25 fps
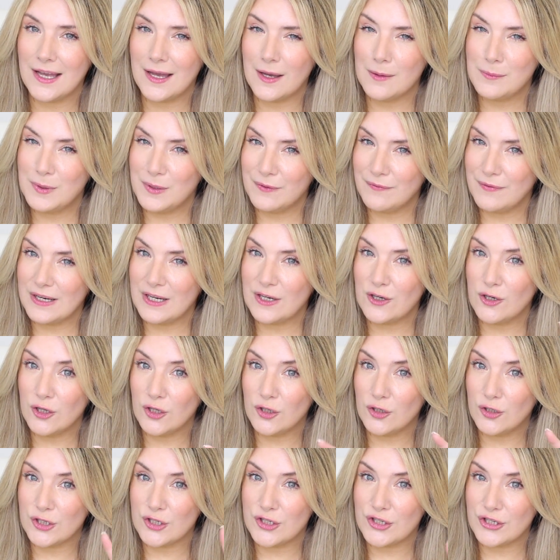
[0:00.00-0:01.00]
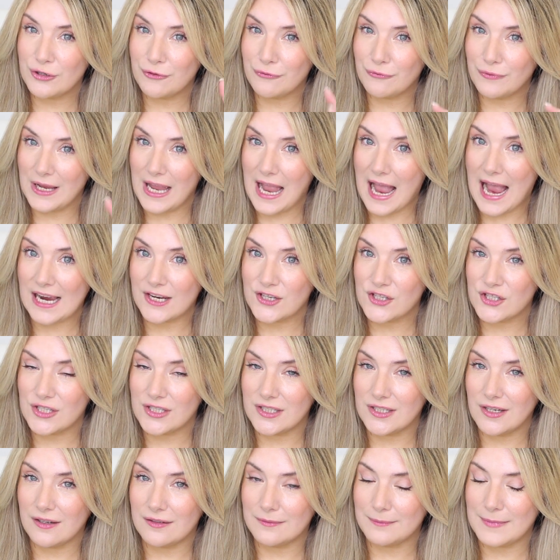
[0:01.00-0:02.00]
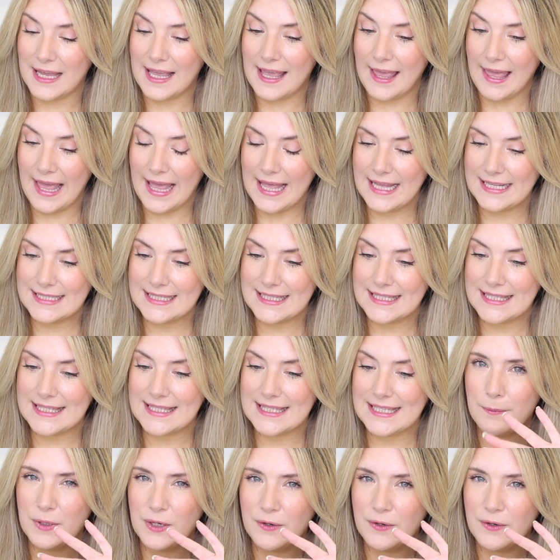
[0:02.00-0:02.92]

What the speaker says: a bit of an allergic reaction on my hands,